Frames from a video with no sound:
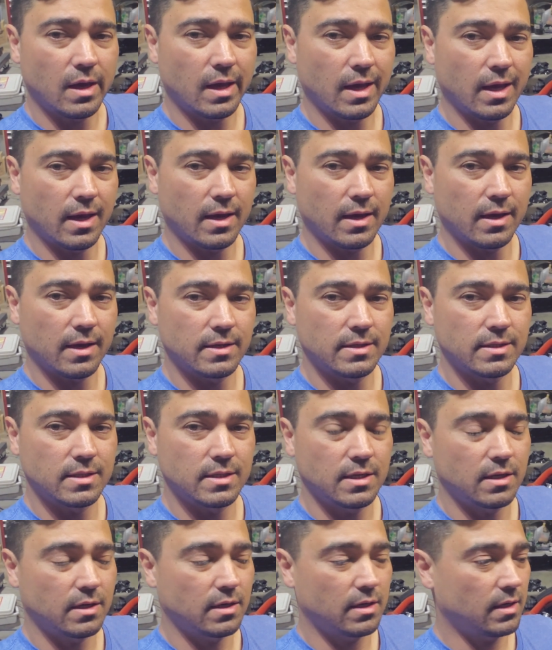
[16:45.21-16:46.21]
And
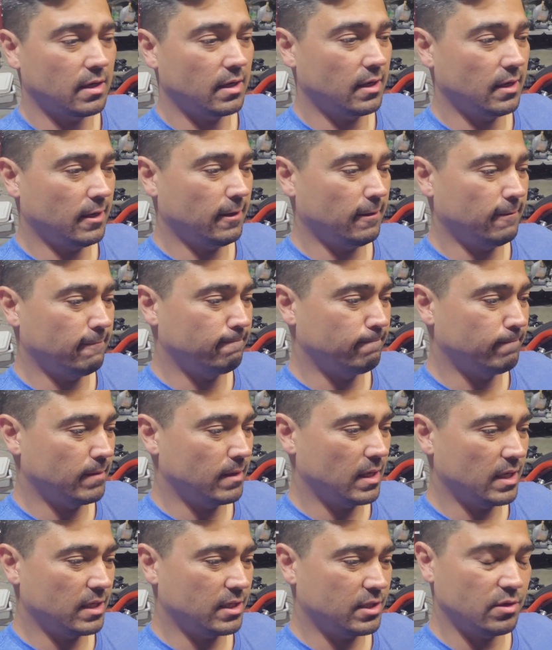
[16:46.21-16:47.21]

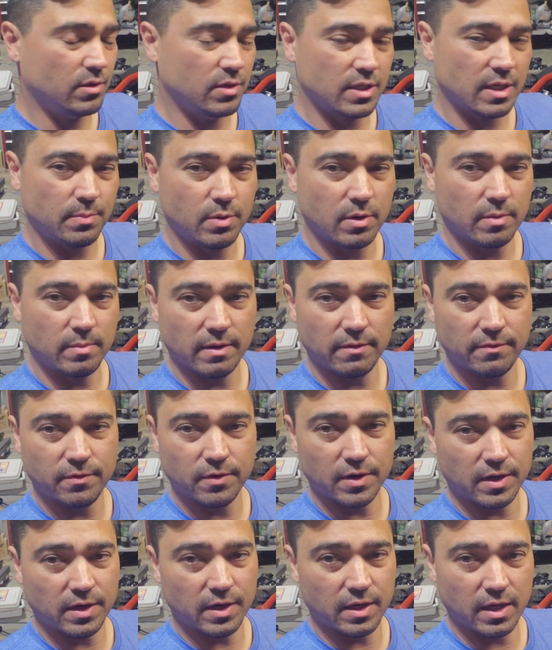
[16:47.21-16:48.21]
as soon as I put my
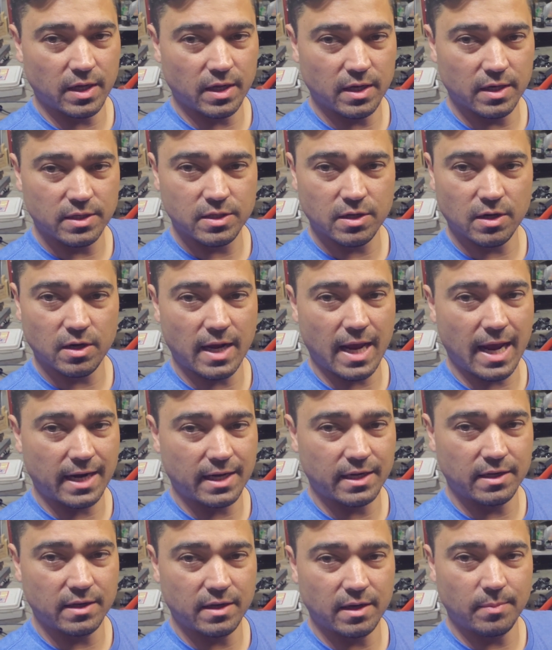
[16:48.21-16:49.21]
foot in again, it started
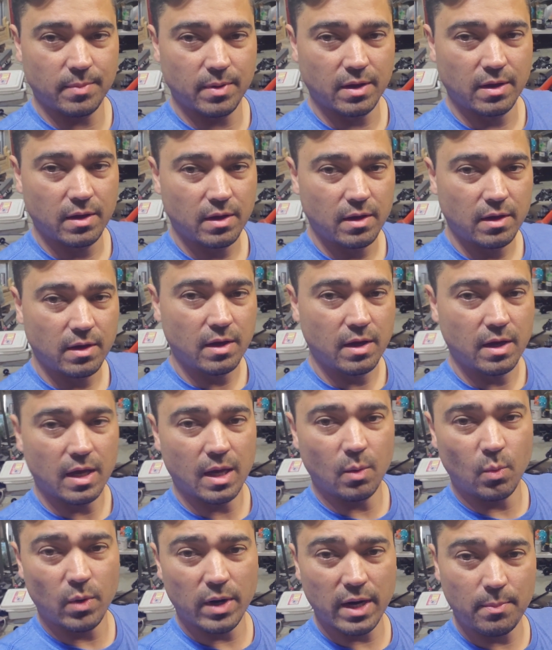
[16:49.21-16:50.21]
acting up.
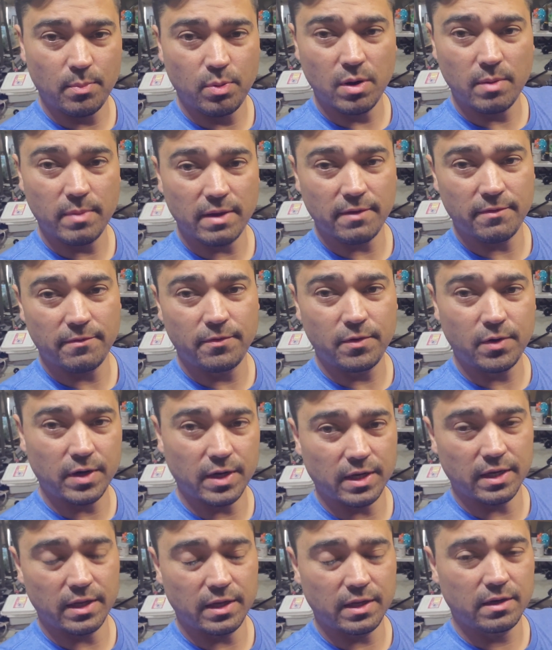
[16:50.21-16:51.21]
And when I put my foot
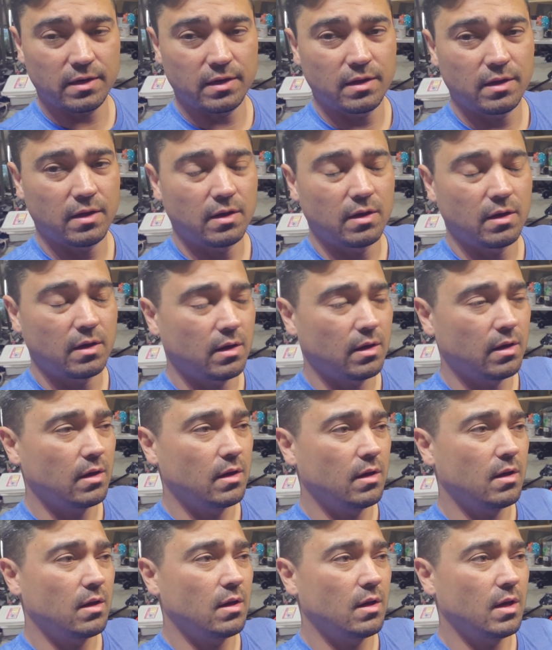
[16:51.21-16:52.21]
in it,
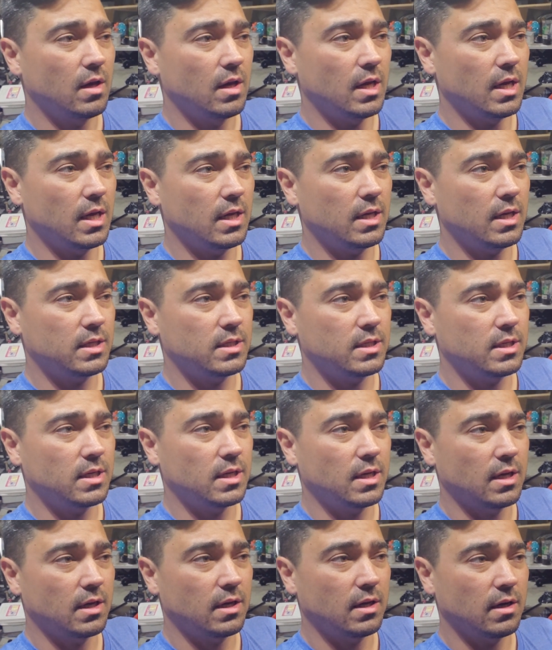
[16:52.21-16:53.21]

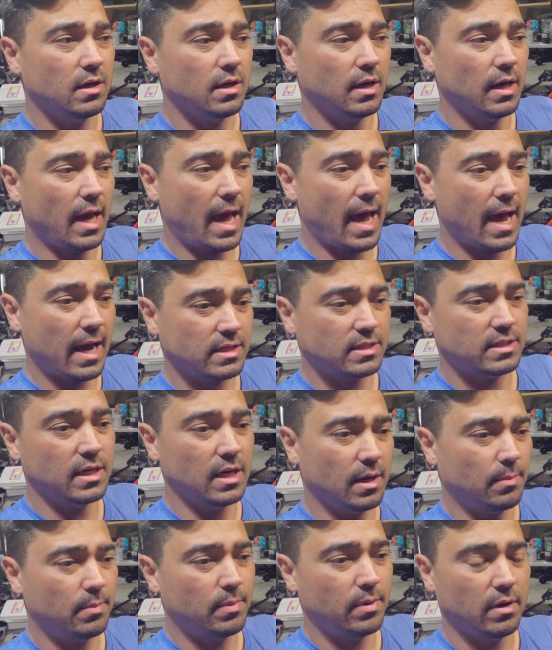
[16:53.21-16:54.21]
it acts
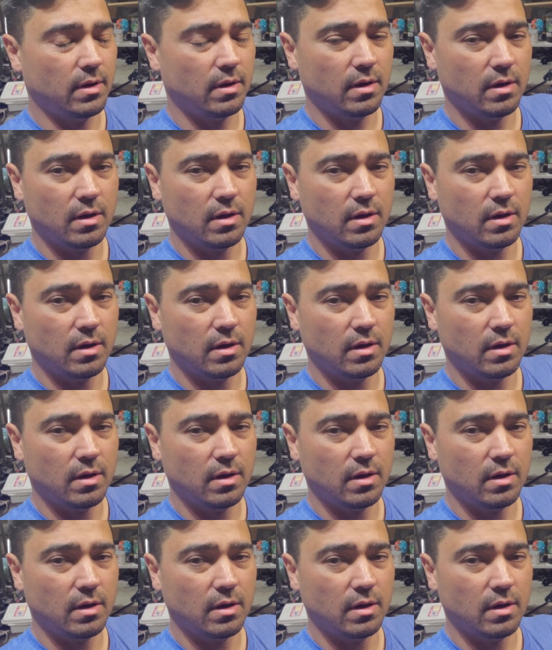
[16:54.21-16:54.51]
up,